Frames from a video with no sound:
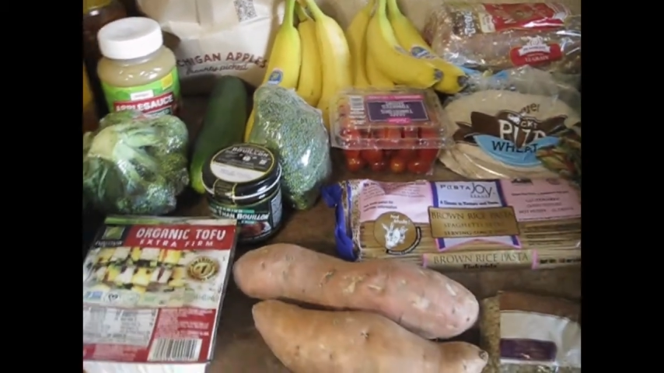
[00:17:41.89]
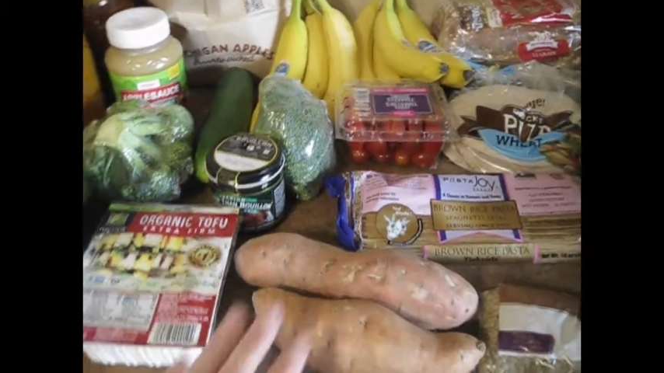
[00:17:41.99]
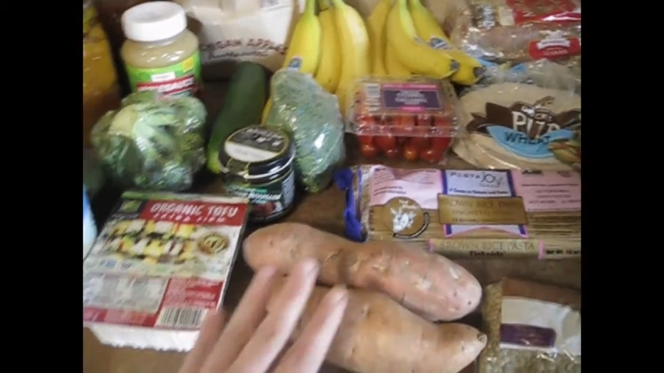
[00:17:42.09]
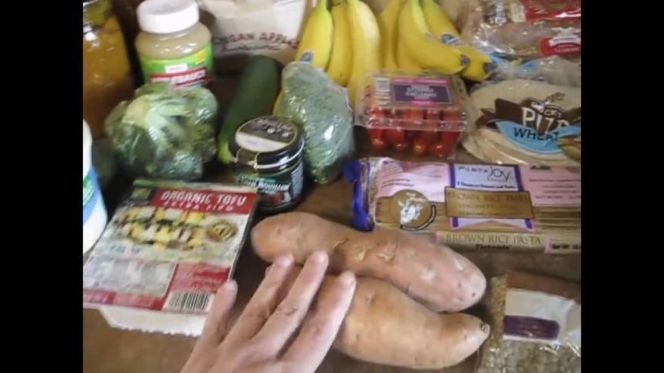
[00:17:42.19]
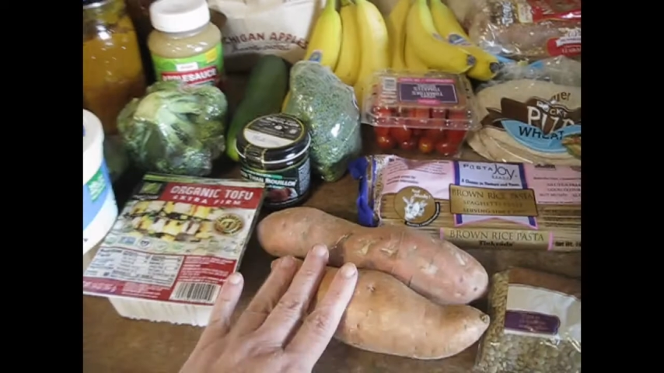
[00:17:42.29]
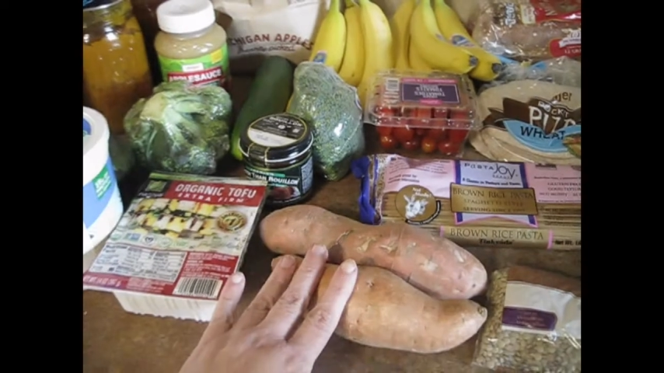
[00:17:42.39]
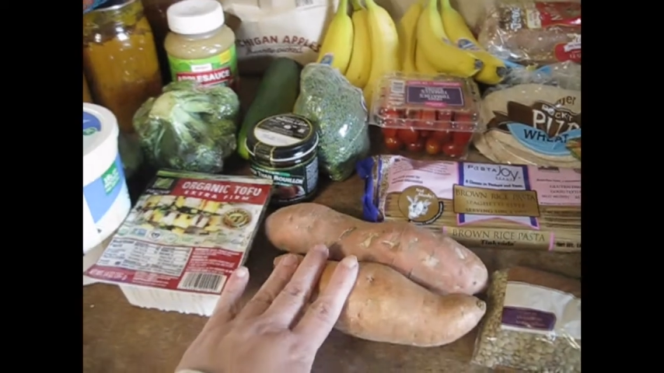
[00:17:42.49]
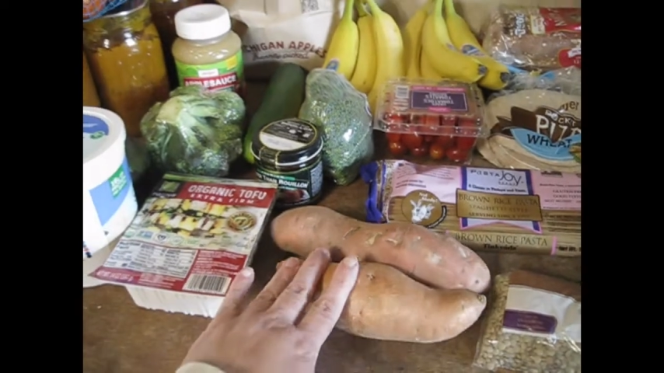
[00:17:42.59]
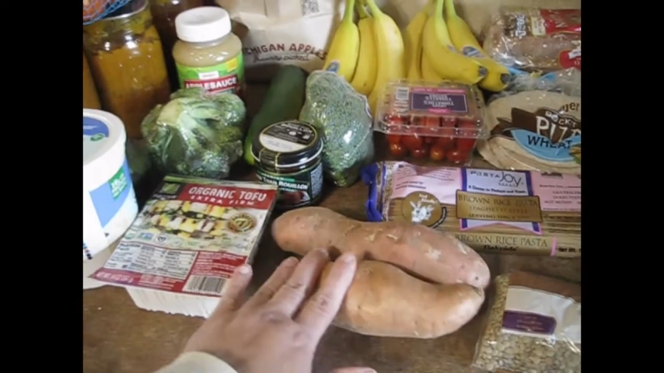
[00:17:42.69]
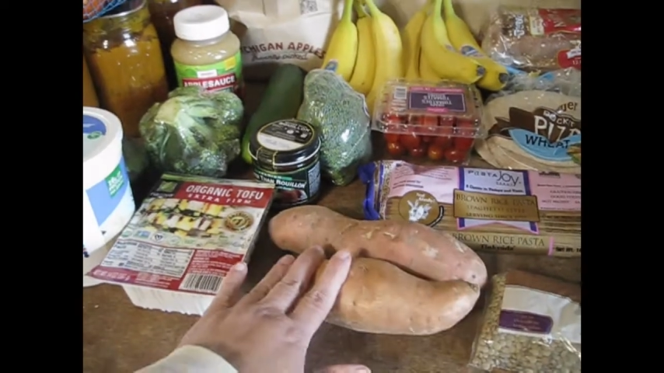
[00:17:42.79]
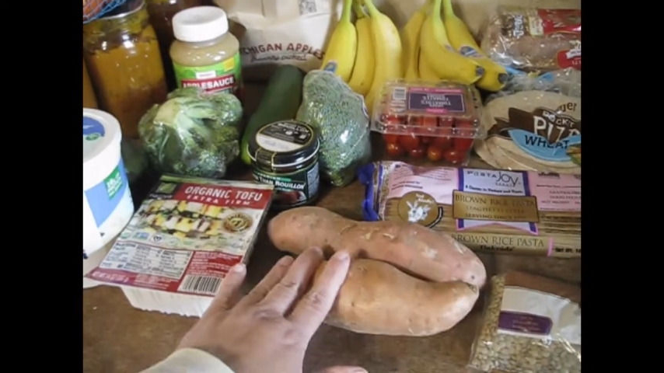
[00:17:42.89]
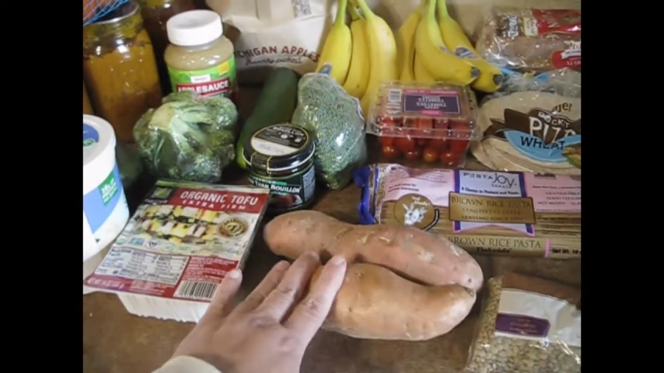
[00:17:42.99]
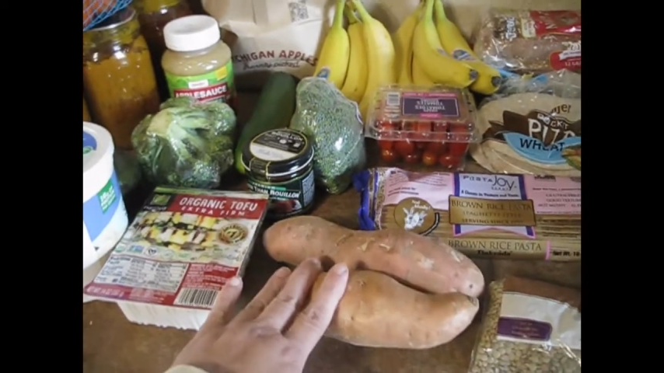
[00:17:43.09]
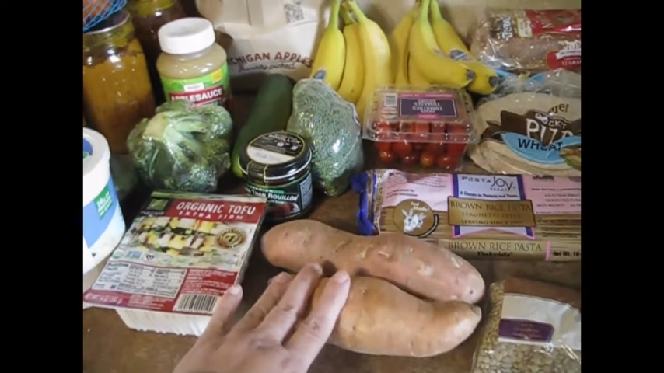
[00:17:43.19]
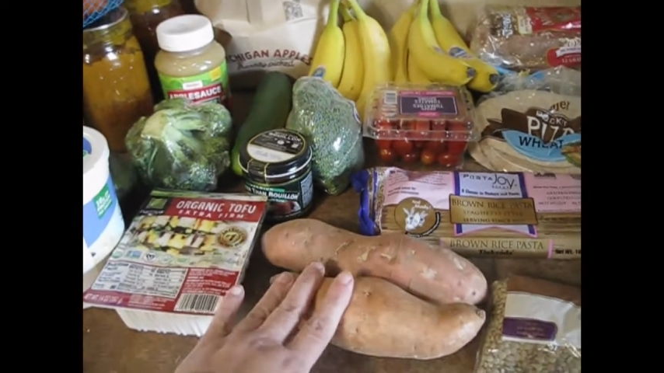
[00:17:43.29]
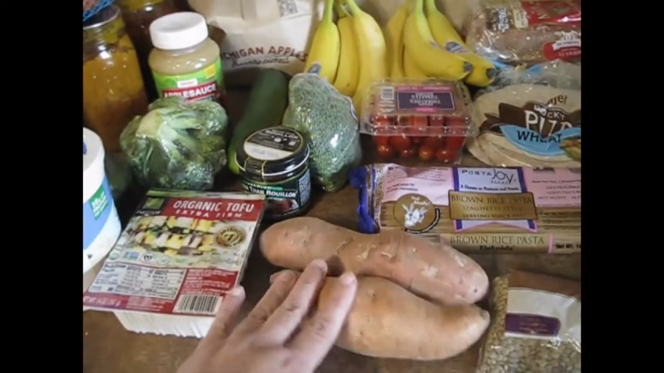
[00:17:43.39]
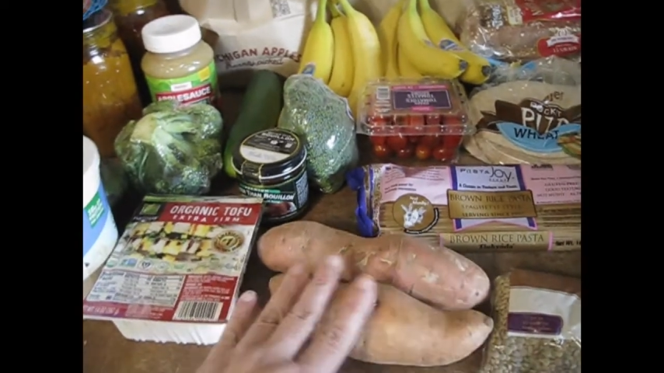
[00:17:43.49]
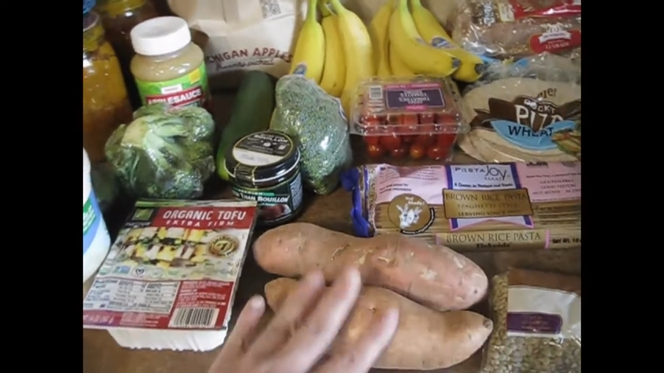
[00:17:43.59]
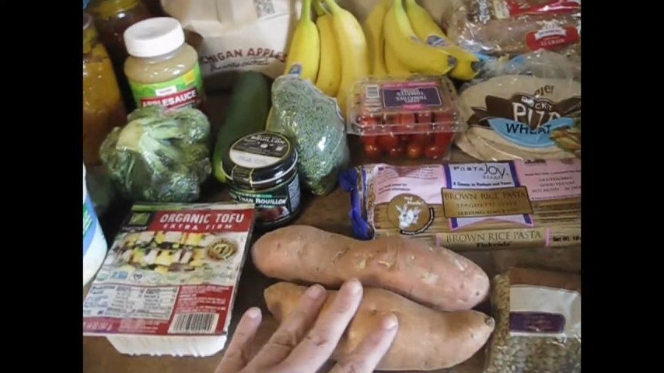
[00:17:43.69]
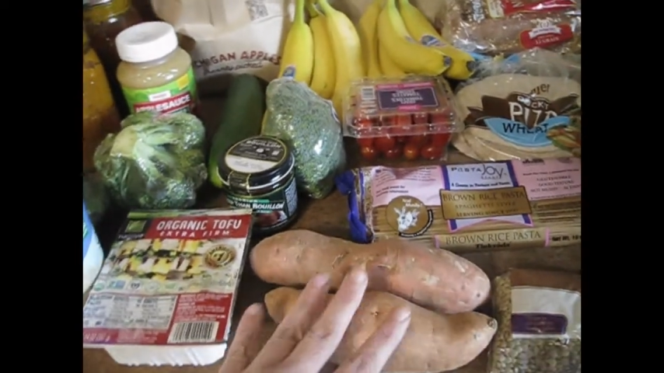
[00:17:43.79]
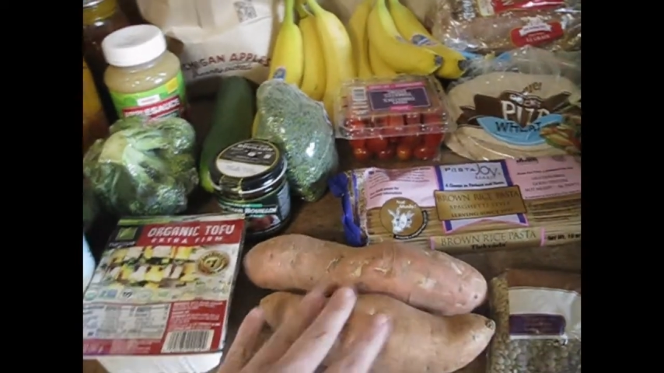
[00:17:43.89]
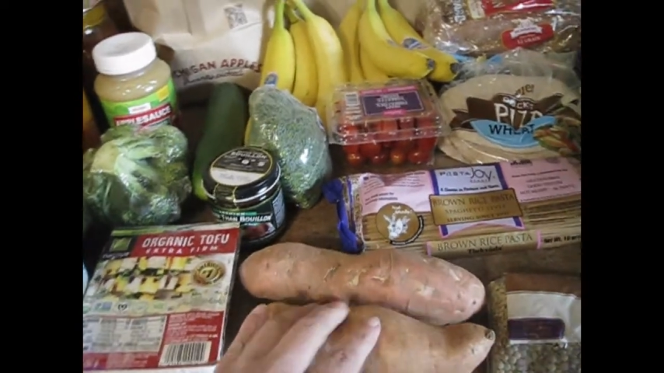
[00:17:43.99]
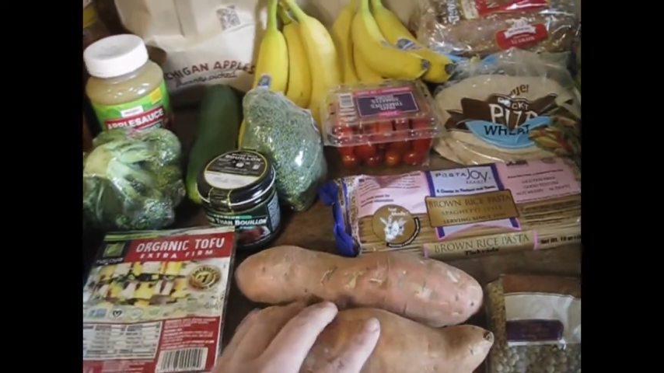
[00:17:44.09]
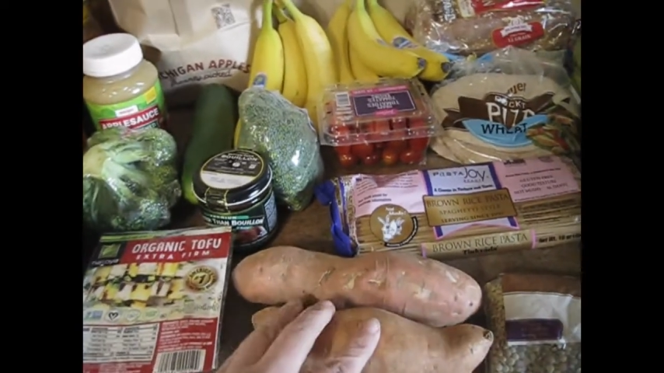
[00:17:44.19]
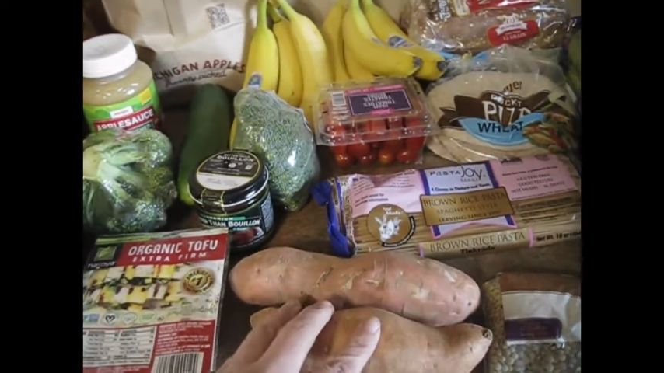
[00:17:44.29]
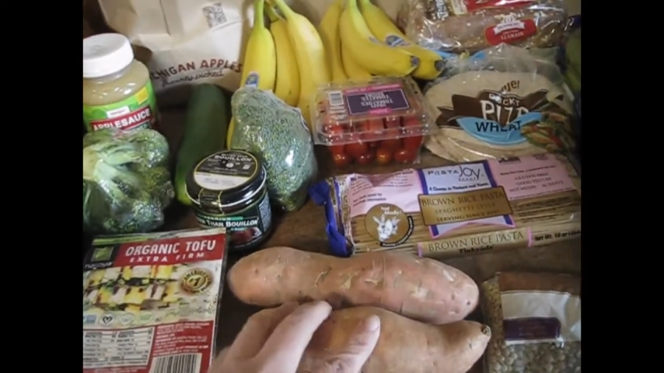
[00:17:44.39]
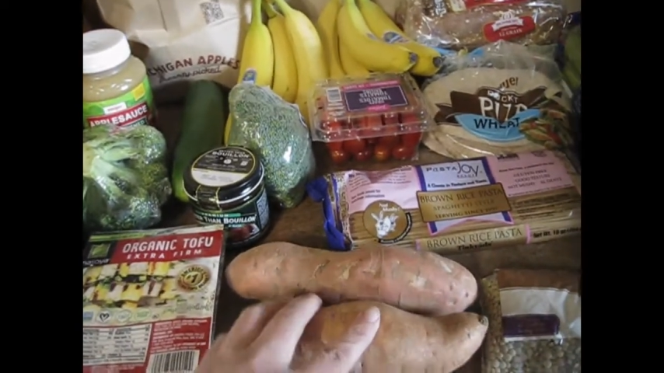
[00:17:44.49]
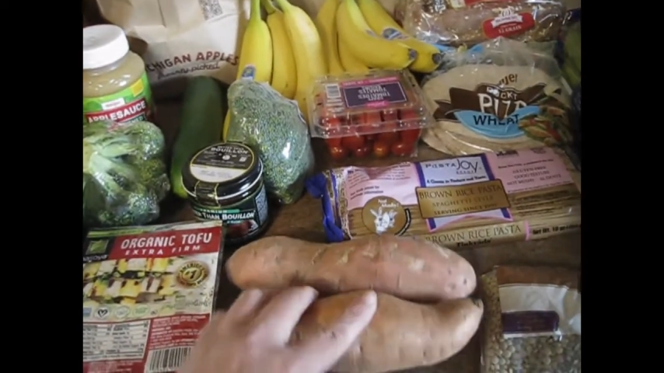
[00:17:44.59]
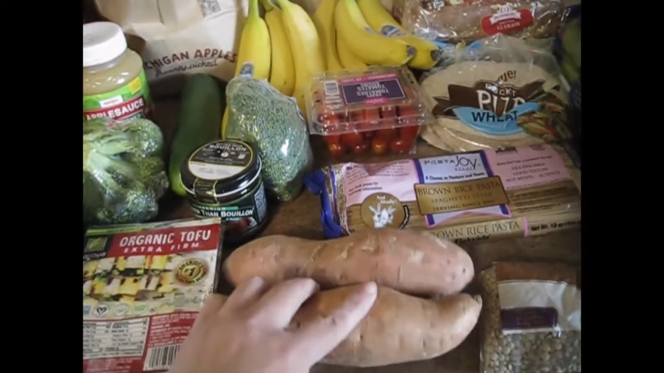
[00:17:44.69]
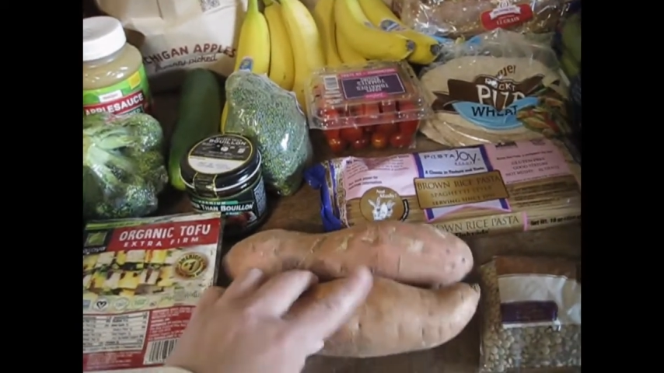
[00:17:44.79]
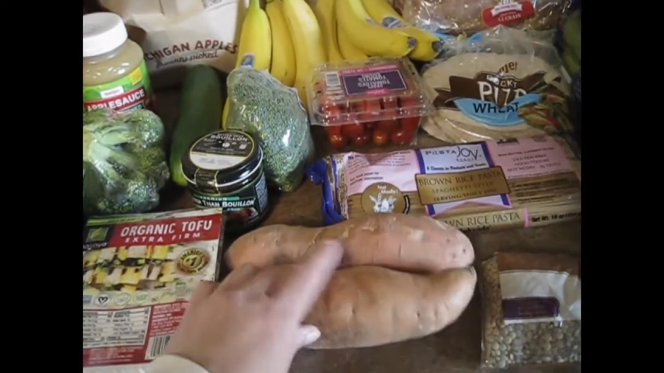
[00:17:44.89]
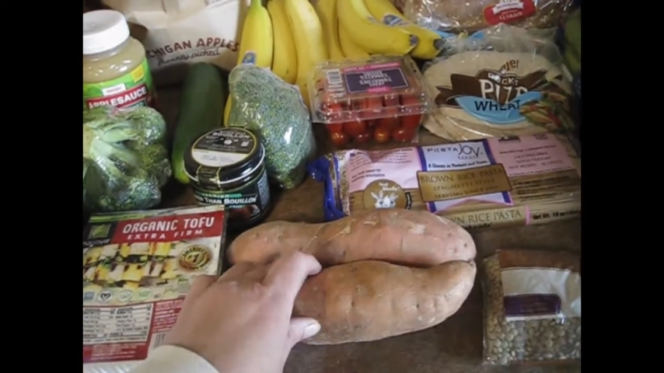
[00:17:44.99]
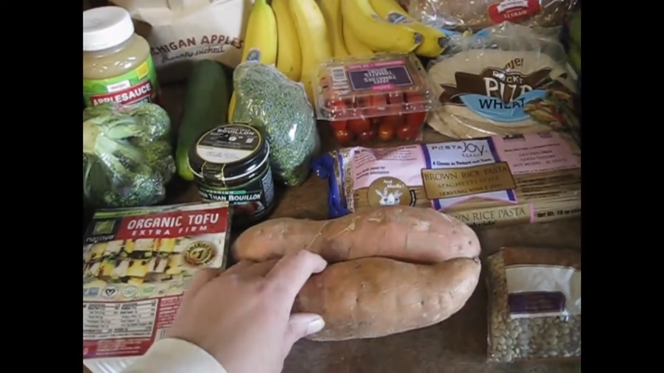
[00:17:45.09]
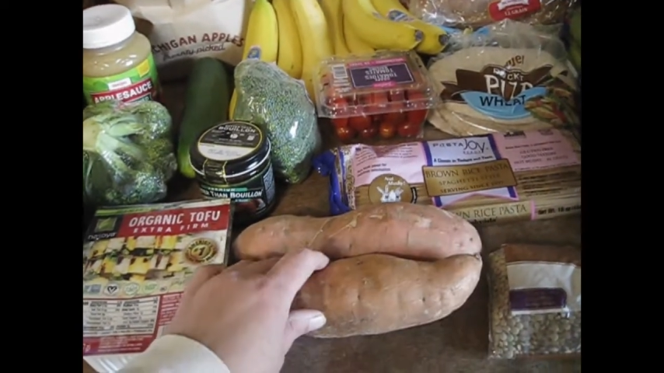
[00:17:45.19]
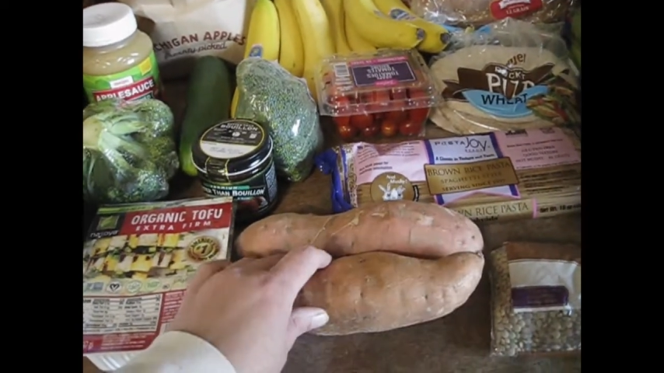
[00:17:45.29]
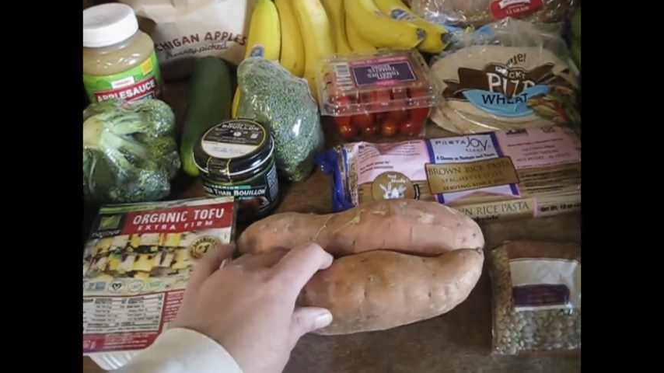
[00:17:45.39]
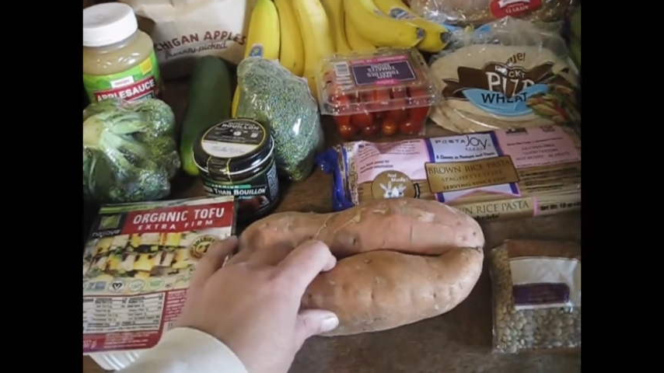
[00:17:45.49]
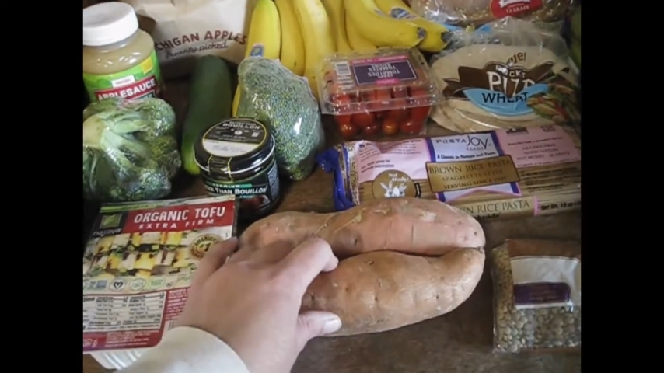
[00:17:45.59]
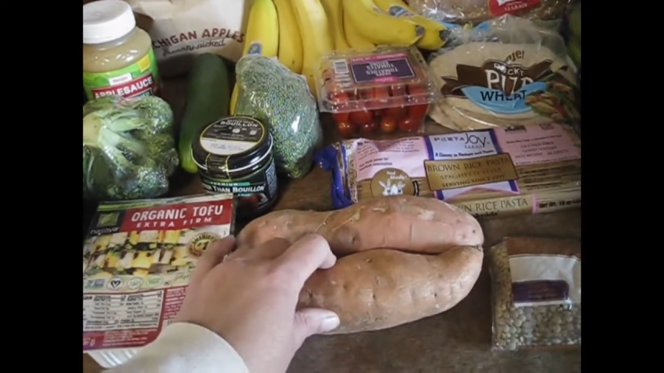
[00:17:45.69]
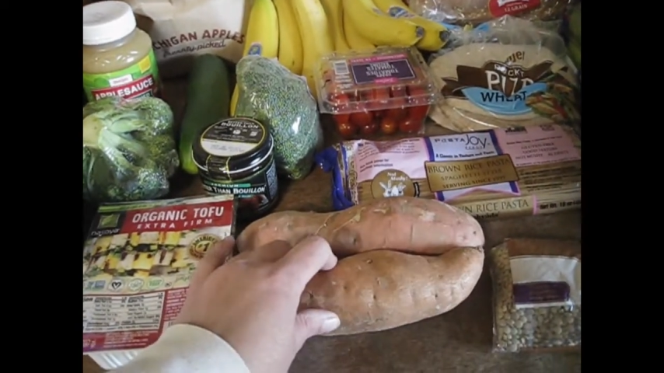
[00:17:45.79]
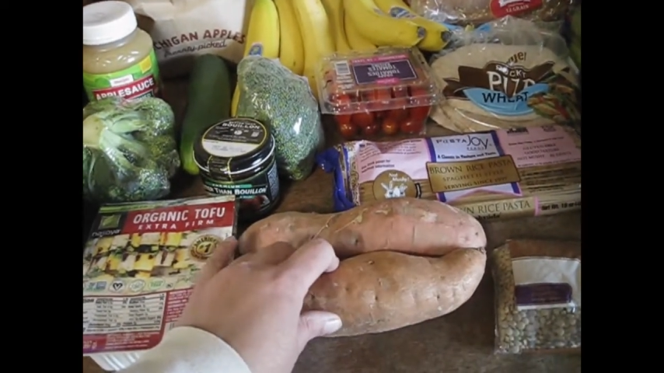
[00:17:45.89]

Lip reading: Nobody's mouth can be seen.